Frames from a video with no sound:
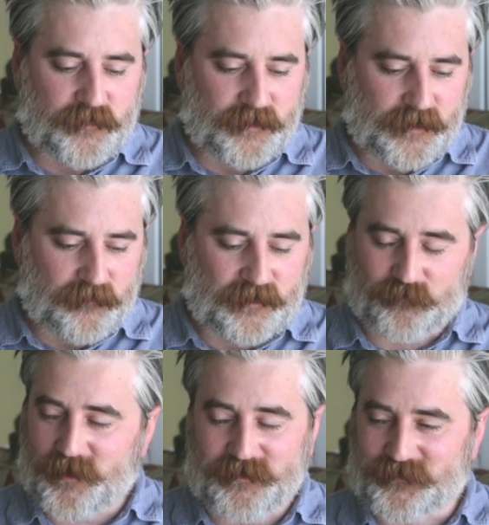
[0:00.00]
but and
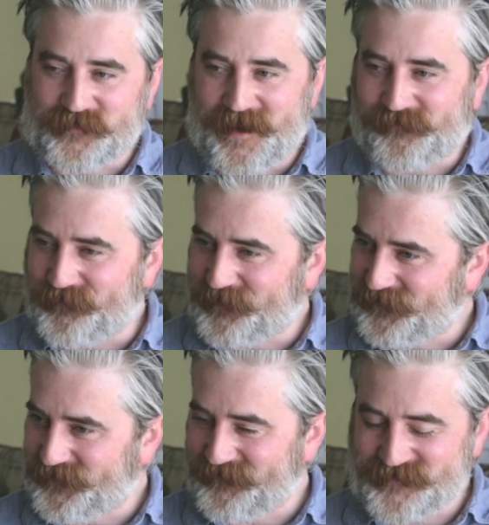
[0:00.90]
the writing doesn't have to be
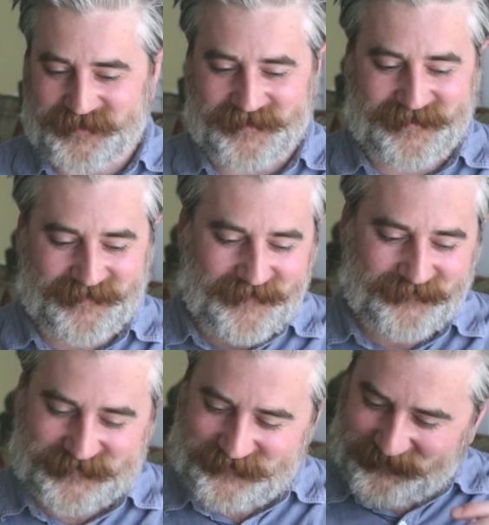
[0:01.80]
good, obviously, with